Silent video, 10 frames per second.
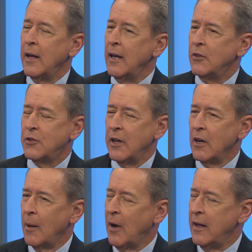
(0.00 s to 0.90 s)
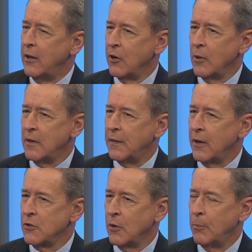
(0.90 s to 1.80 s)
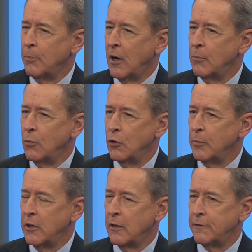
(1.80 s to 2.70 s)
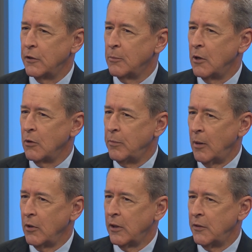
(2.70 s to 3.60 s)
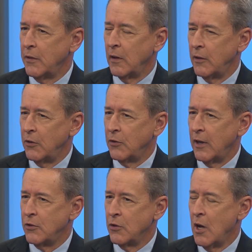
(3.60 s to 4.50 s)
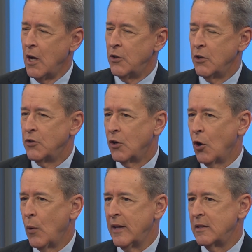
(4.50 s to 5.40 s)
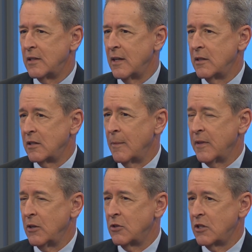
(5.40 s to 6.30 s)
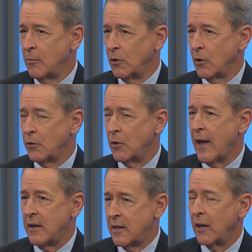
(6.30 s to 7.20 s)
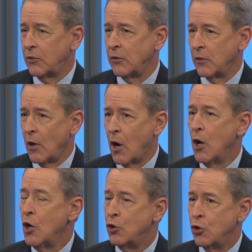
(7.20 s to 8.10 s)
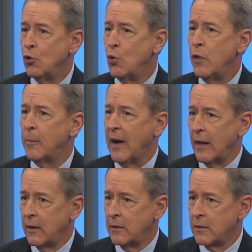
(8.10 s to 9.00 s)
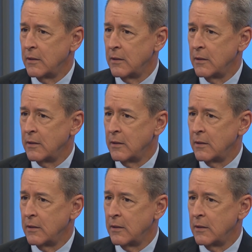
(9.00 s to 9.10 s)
Am I hearing that there's a movement afoot among Republicans at the legislature to go and send something similar to that Texas law to the ballot?